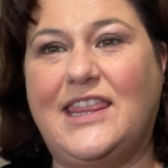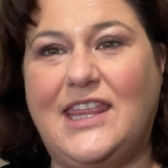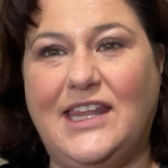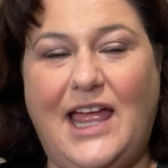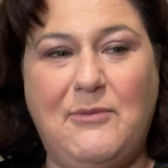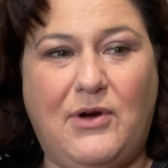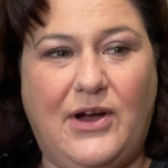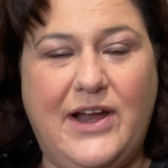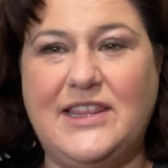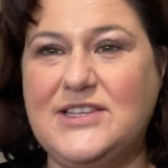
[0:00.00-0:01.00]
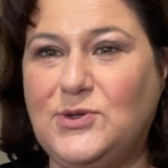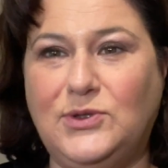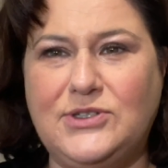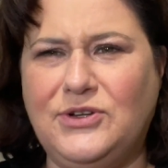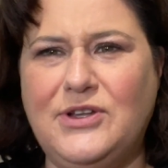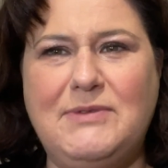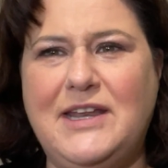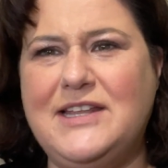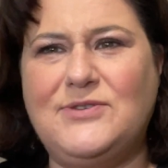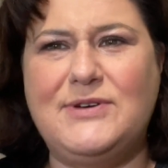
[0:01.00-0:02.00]
the librarian at the school told him that
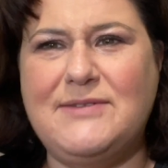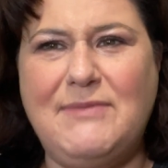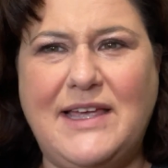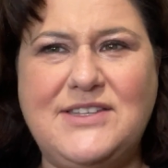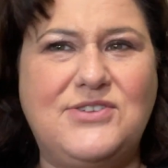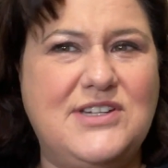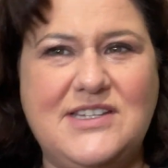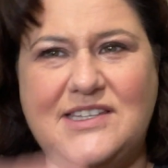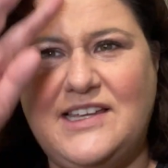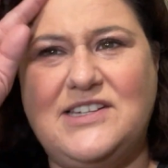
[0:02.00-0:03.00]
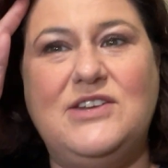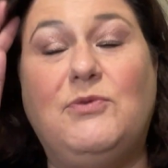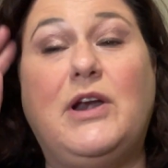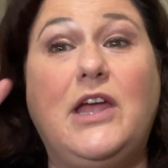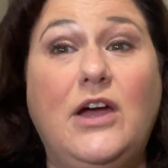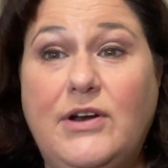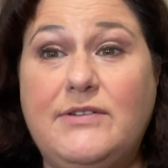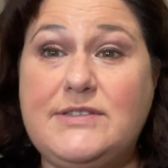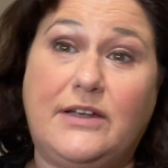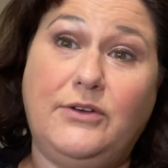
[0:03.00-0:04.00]
it's always a mess, so she just decided she didn't want to go. And I
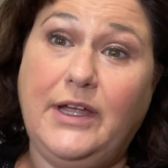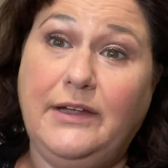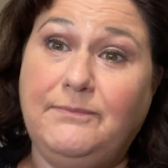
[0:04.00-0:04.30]
was like, okay.